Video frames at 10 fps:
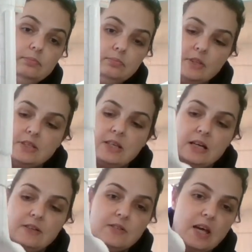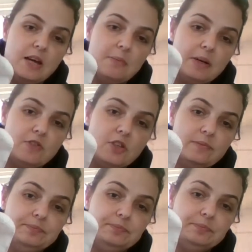It's exactly the same, and I've
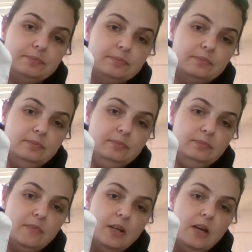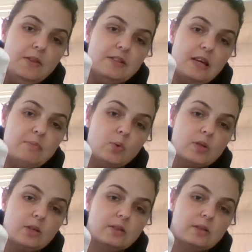done the same border